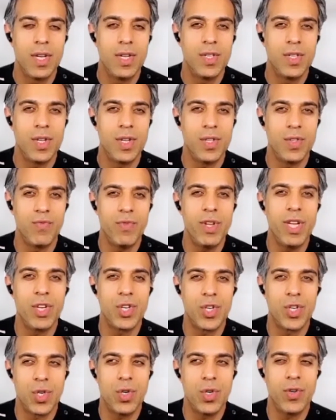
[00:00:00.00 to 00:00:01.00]
So it's
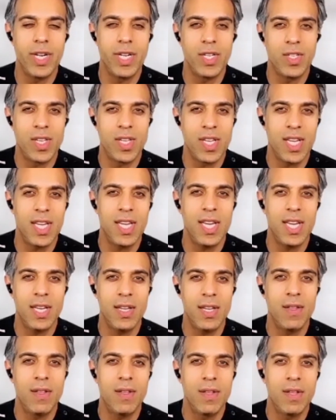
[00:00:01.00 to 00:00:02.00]
reassuring to
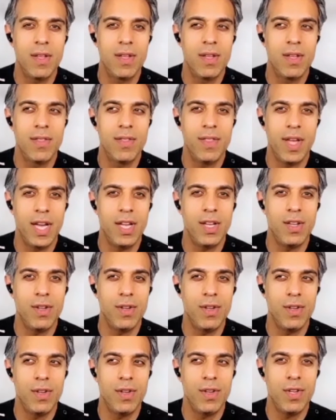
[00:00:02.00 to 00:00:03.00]
hear that
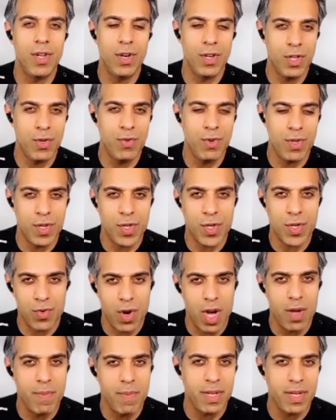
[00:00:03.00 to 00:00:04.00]
you know you
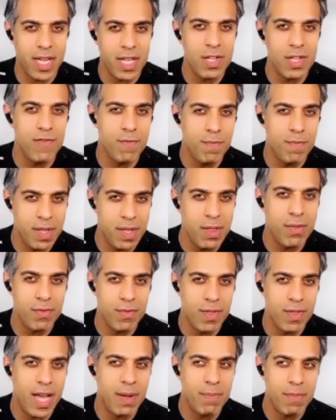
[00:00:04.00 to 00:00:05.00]
describing that you've been
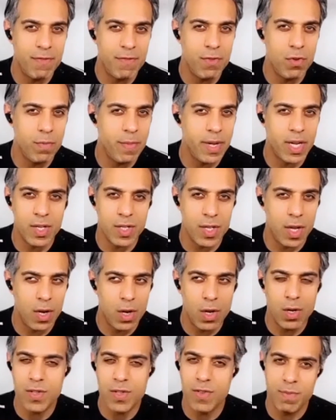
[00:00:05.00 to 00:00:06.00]
through that before because a
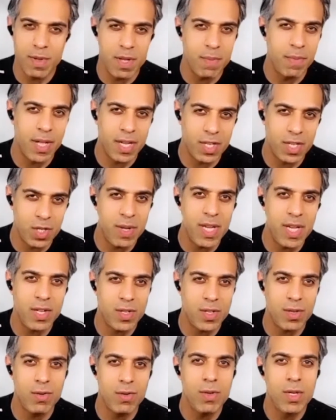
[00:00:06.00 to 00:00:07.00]
lot of people I speak
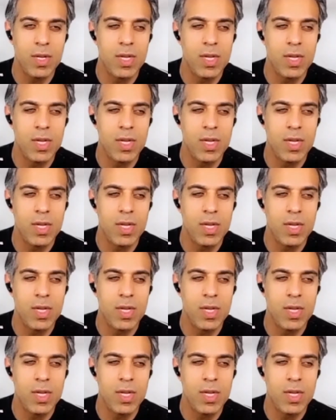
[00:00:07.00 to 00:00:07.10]
to